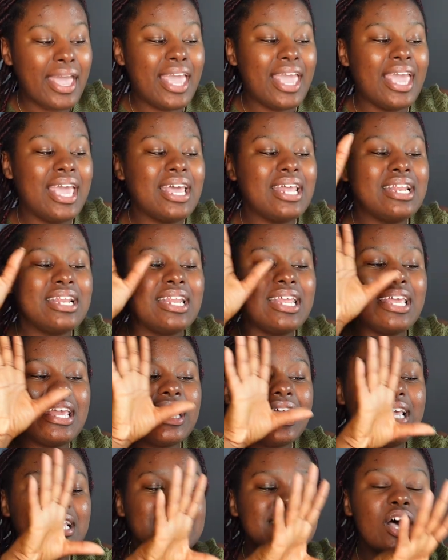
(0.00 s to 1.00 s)
And
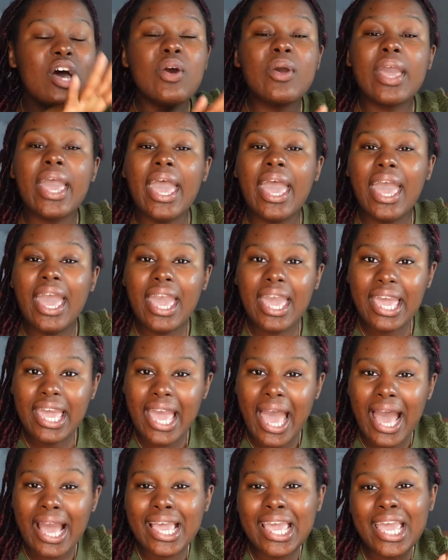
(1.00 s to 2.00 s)
it's okay,
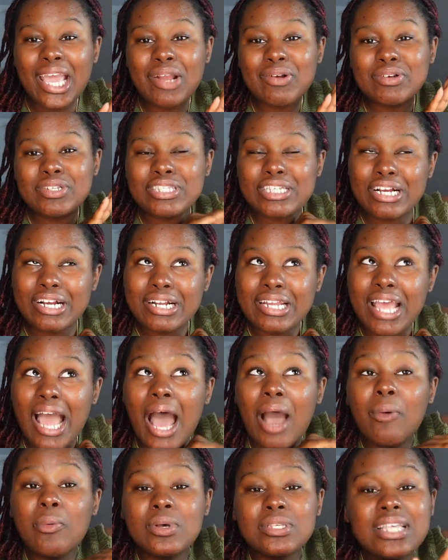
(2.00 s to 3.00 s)
I can't return it.
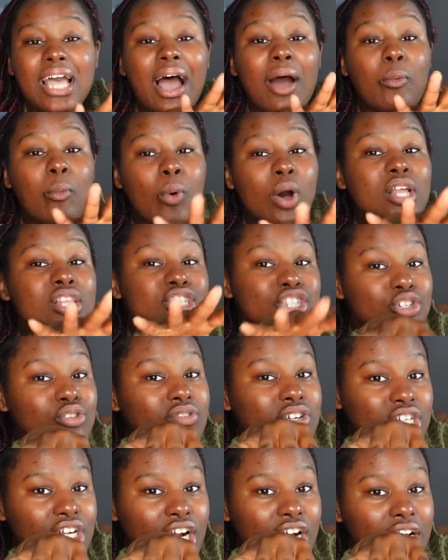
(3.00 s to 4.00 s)
I will say I want to
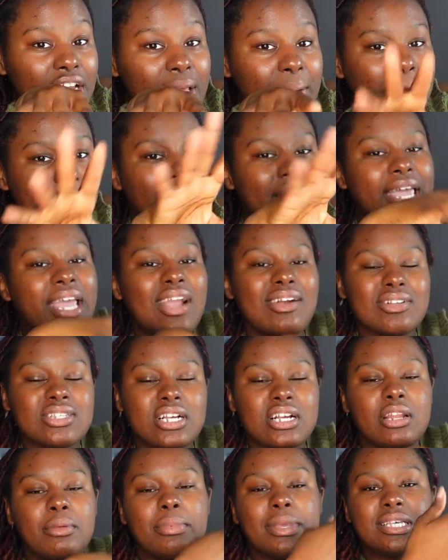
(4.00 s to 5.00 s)
return it, but I can't
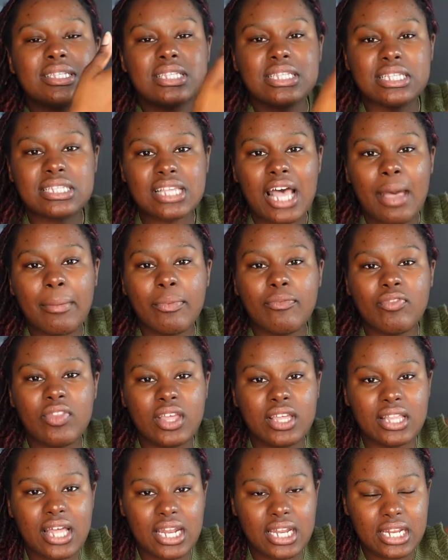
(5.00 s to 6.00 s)
return it because of the type of
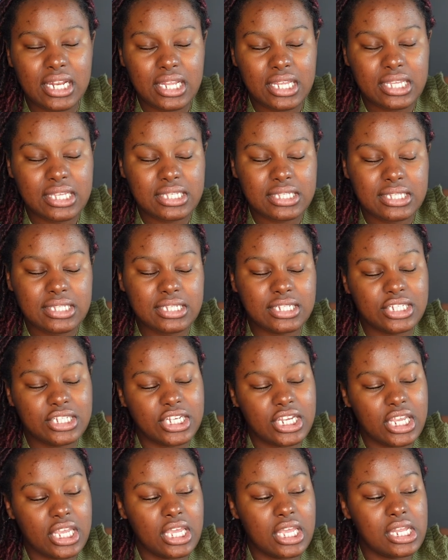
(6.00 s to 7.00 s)
thing that it is to
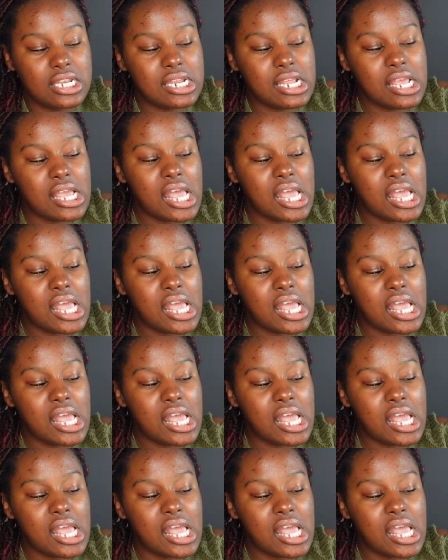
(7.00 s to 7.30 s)
Shein.